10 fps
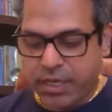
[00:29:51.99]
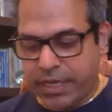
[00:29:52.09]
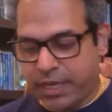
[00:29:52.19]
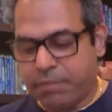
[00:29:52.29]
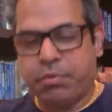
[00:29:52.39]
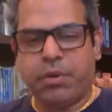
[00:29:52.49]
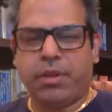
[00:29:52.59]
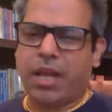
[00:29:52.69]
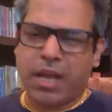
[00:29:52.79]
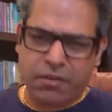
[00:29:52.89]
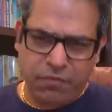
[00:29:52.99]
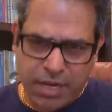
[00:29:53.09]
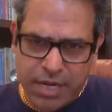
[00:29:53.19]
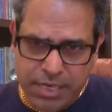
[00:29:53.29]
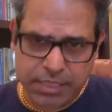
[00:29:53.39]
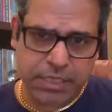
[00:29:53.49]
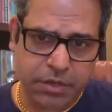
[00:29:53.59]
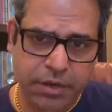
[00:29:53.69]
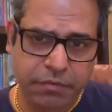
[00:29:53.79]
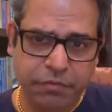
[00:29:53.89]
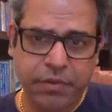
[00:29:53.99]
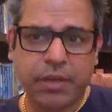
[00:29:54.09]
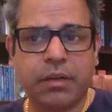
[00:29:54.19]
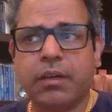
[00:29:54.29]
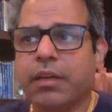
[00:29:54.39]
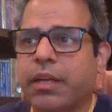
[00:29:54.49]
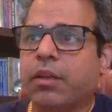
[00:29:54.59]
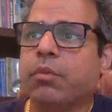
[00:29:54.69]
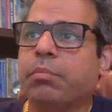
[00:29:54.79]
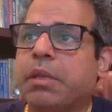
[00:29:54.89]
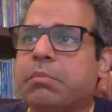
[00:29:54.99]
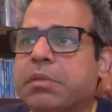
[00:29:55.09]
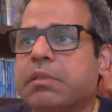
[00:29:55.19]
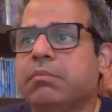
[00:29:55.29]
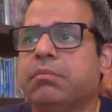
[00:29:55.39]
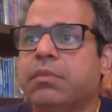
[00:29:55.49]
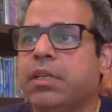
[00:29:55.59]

it can put a lot of unnecessary fear into people